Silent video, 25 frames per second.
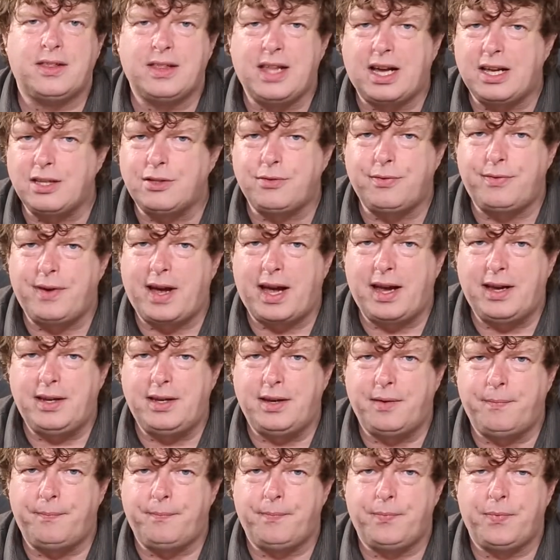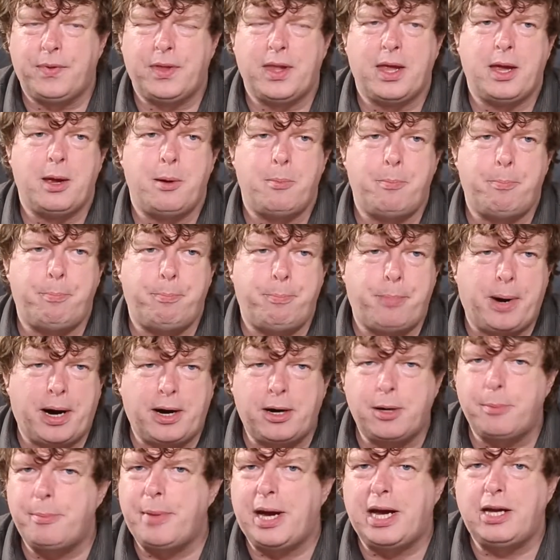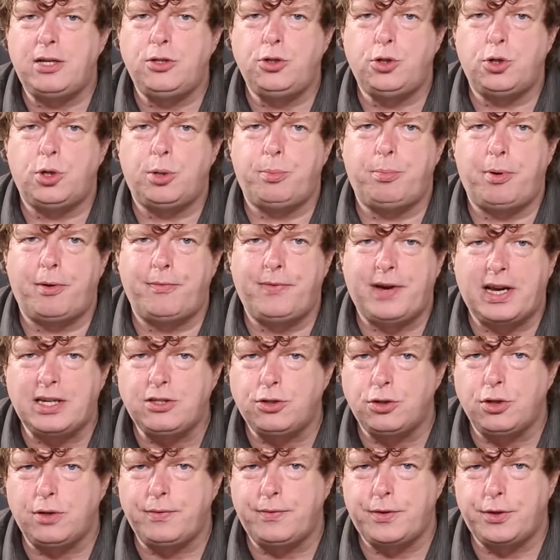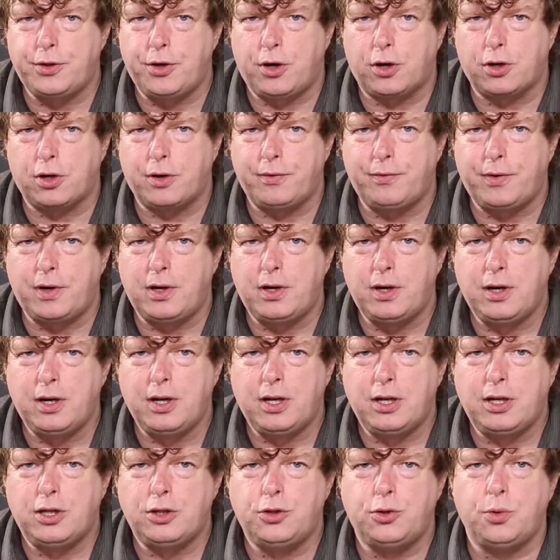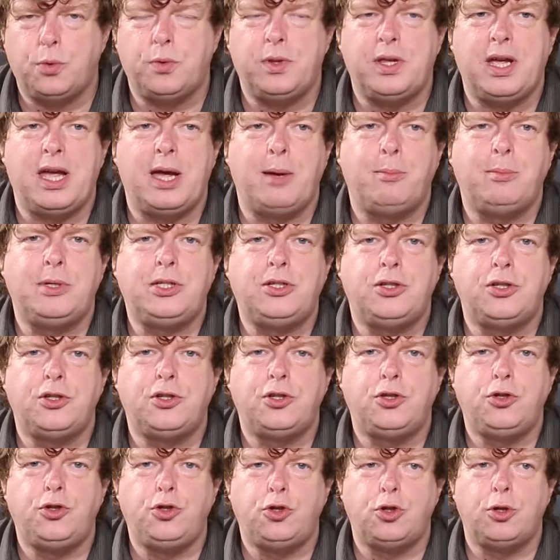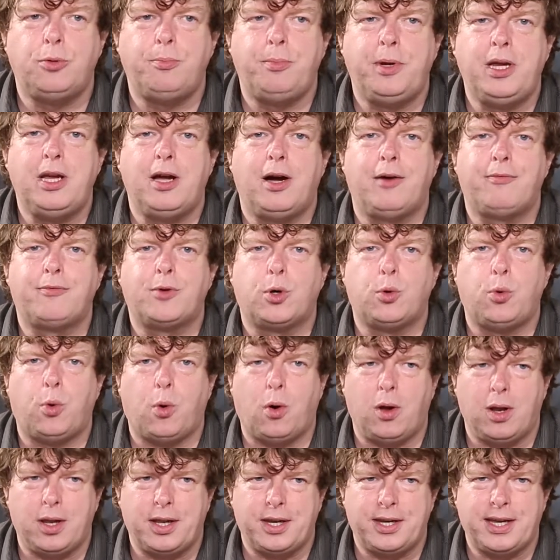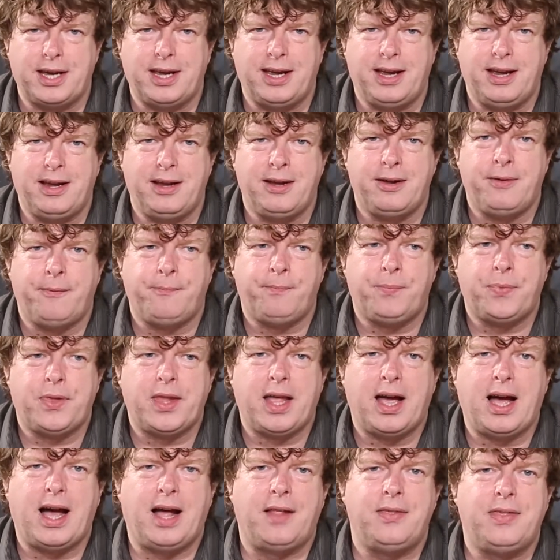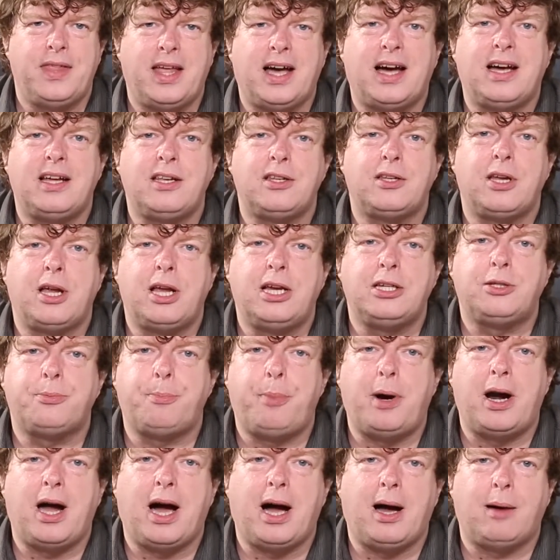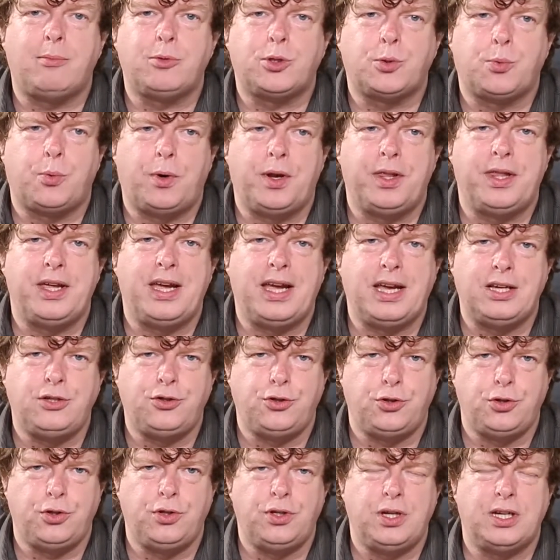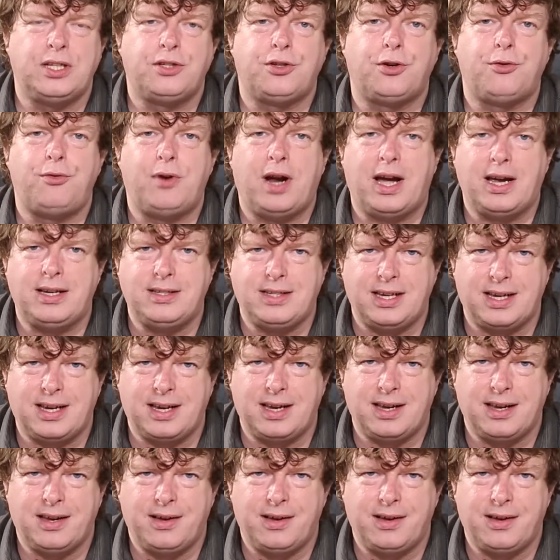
That's fine. Bear in mind you're a professional photographer, so the images should be of quality. And that is perhaps where the issue is arising.